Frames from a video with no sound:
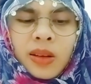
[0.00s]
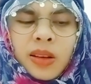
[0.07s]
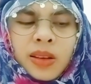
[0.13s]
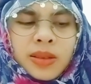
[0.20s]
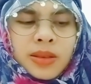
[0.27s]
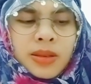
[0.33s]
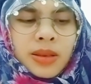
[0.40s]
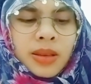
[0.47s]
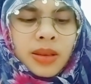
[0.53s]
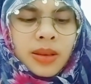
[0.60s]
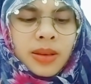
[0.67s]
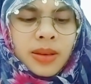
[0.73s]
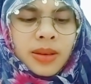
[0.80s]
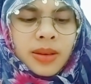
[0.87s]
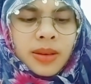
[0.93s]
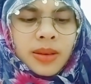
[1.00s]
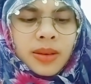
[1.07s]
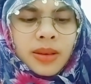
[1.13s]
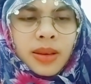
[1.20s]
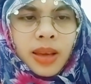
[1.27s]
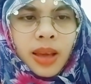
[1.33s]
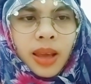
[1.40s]
She
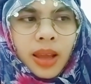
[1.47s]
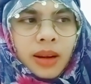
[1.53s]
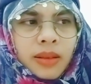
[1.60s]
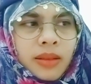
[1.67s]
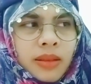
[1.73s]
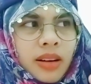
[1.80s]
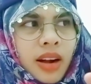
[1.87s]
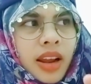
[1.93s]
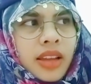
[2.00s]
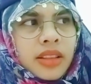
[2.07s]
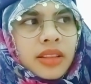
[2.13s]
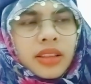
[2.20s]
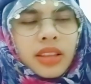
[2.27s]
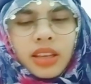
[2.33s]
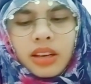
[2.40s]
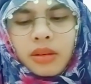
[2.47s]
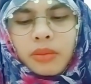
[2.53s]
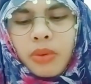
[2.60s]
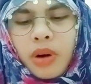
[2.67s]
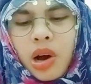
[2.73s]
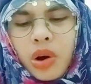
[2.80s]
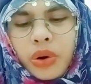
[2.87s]
had writing
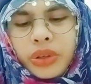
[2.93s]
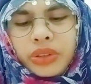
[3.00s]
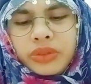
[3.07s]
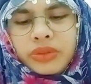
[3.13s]
about